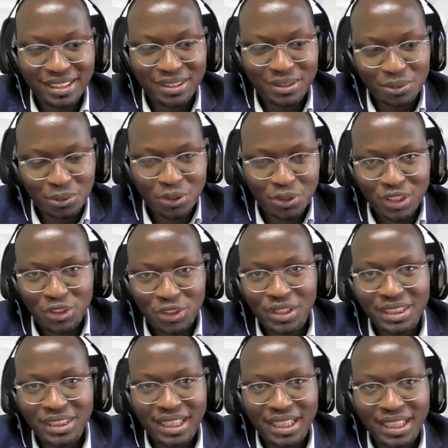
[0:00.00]
to
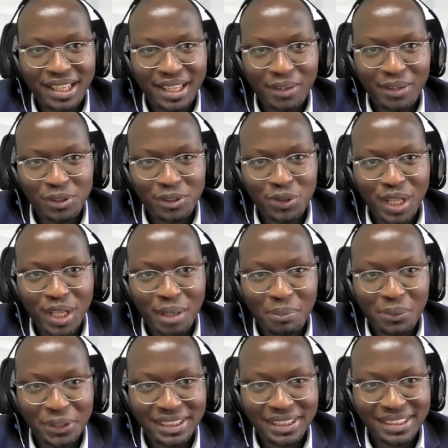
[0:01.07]
rejoin, she can continue her
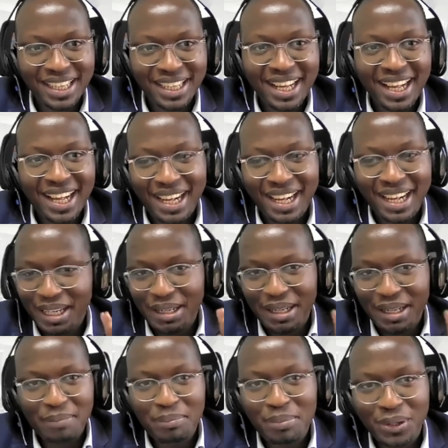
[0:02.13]
point.
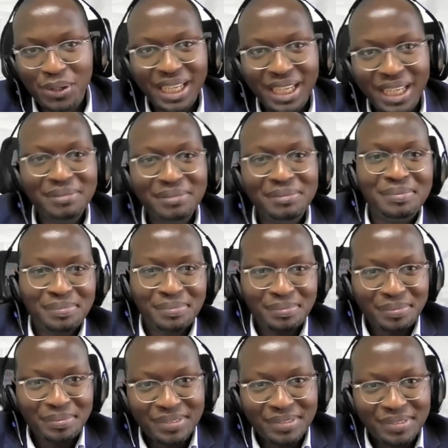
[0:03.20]
Biola,
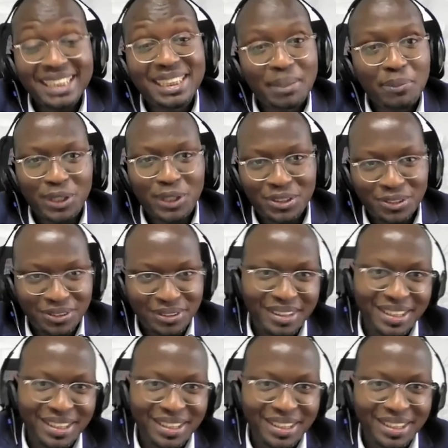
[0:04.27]
same question.